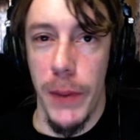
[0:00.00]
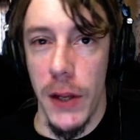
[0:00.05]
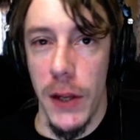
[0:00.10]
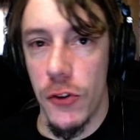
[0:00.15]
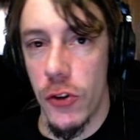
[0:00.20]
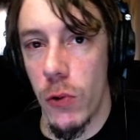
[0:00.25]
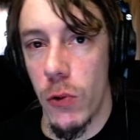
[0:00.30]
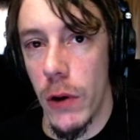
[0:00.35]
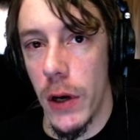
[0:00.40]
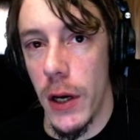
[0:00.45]

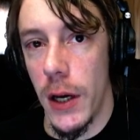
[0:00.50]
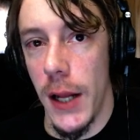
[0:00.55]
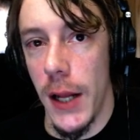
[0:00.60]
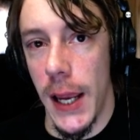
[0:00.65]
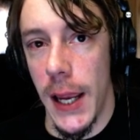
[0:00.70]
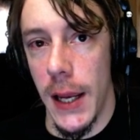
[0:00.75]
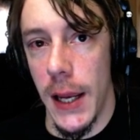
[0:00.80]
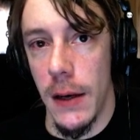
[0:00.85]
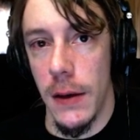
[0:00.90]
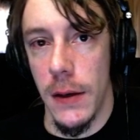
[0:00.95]
BitTorrent
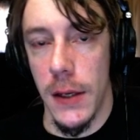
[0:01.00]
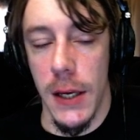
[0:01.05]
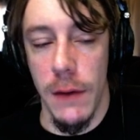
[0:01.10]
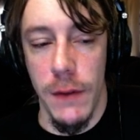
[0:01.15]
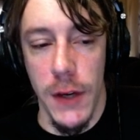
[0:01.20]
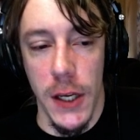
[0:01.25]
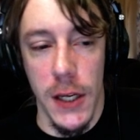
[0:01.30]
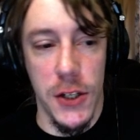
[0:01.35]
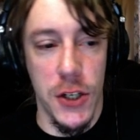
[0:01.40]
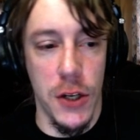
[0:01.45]
and
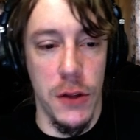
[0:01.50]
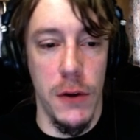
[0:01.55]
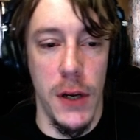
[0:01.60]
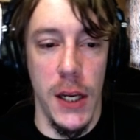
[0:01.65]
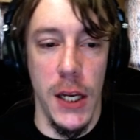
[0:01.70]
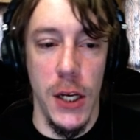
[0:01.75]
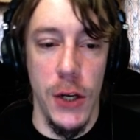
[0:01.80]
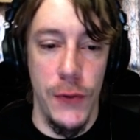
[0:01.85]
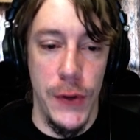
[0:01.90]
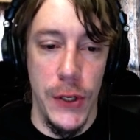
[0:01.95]
giving each other
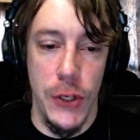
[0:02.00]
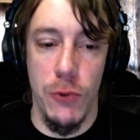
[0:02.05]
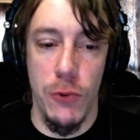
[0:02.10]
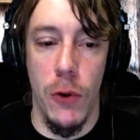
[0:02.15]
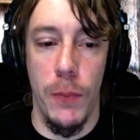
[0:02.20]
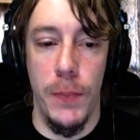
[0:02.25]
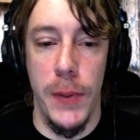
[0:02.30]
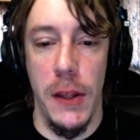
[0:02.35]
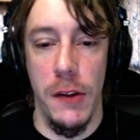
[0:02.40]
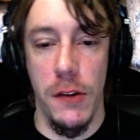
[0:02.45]

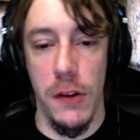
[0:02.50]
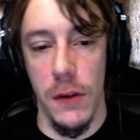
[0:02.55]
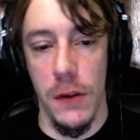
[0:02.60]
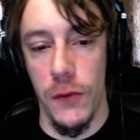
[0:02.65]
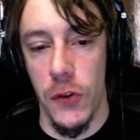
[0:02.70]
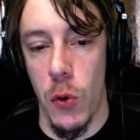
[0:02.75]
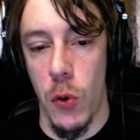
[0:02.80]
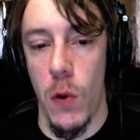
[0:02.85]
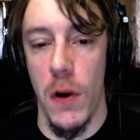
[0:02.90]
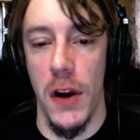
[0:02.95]
individual pieces
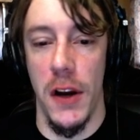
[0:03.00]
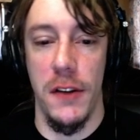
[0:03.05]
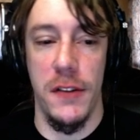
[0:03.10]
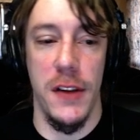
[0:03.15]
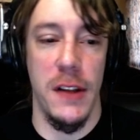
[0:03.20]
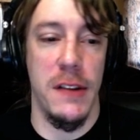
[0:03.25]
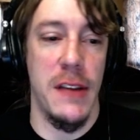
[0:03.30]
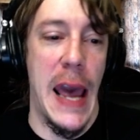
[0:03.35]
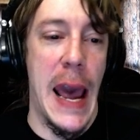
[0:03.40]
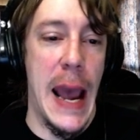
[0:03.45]
of
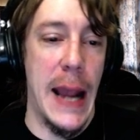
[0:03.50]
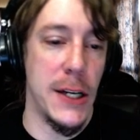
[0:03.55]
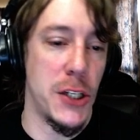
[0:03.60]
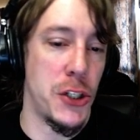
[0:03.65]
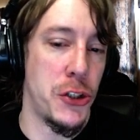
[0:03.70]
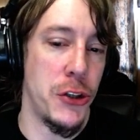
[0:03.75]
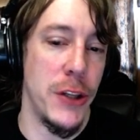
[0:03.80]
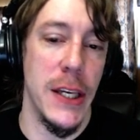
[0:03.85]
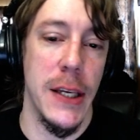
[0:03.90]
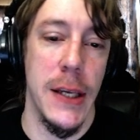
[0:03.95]
torrents. It's
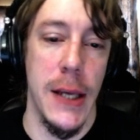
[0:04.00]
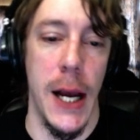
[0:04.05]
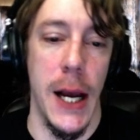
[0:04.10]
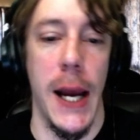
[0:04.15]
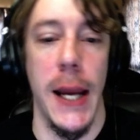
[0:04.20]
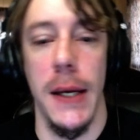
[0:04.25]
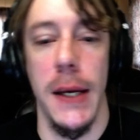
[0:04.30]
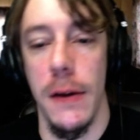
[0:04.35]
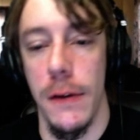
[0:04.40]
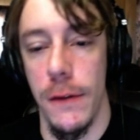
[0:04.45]
actually
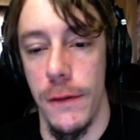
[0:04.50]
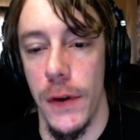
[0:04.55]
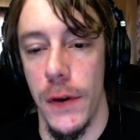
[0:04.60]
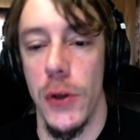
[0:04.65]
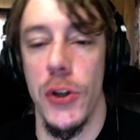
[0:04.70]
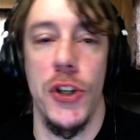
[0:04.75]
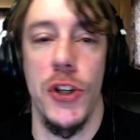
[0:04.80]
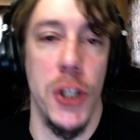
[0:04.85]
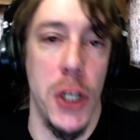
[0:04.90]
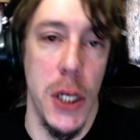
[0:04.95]
kind
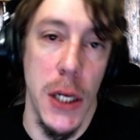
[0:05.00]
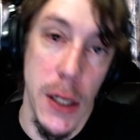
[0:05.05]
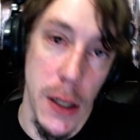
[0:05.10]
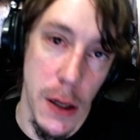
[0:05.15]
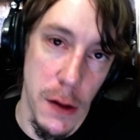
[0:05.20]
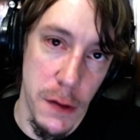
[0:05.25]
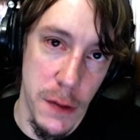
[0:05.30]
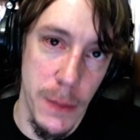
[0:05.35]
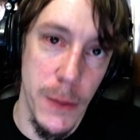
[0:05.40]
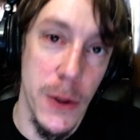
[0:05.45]
of
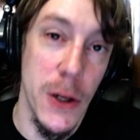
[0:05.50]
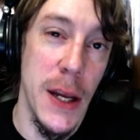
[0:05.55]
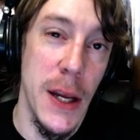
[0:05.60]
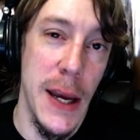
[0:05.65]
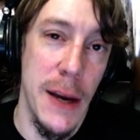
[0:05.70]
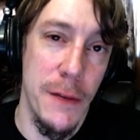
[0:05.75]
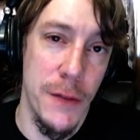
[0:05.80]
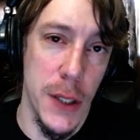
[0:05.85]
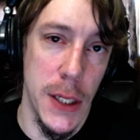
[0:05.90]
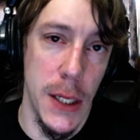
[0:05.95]
genius. I'm going to
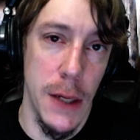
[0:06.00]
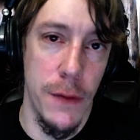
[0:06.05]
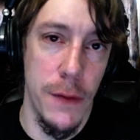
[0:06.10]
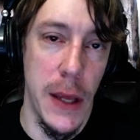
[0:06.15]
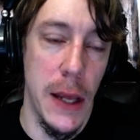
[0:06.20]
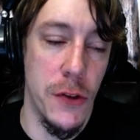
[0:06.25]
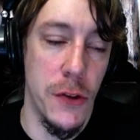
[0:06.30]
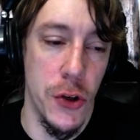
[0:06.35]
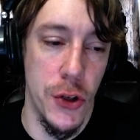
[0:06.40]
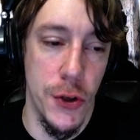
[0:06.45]
have to give
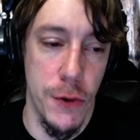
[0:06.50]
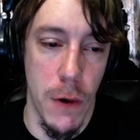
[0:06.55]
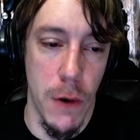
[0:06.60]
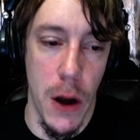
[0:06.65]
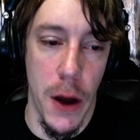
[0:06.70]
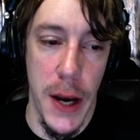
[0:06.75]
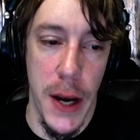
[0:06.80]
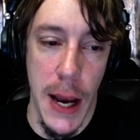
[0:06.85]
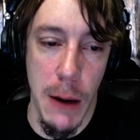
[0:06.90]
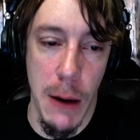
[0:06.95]
that to Tron.